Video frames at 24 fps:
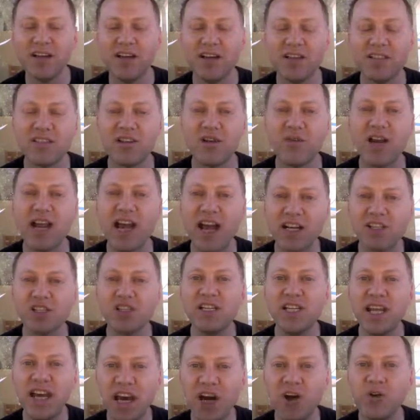So it
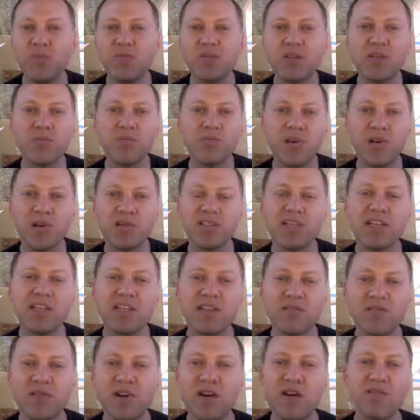actually helps the
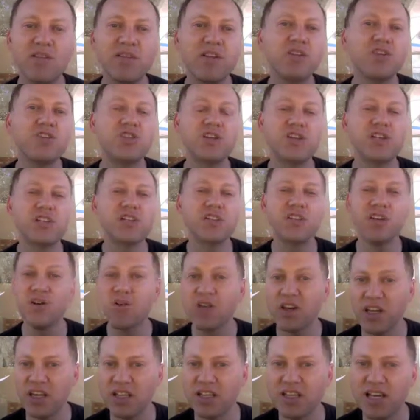process rather than just
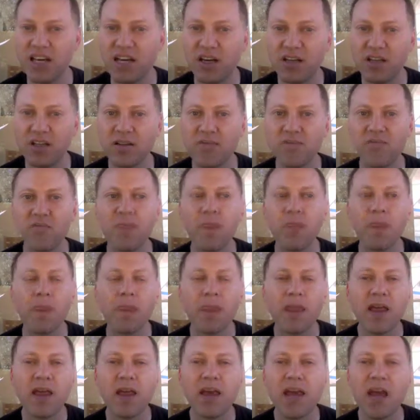slowing it down.
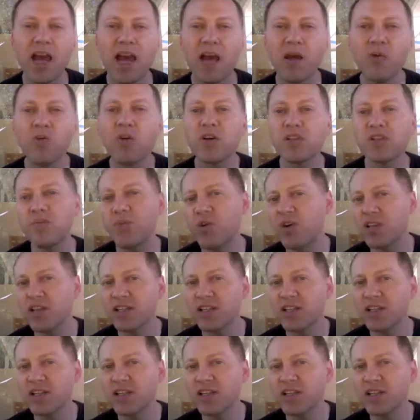And what's more,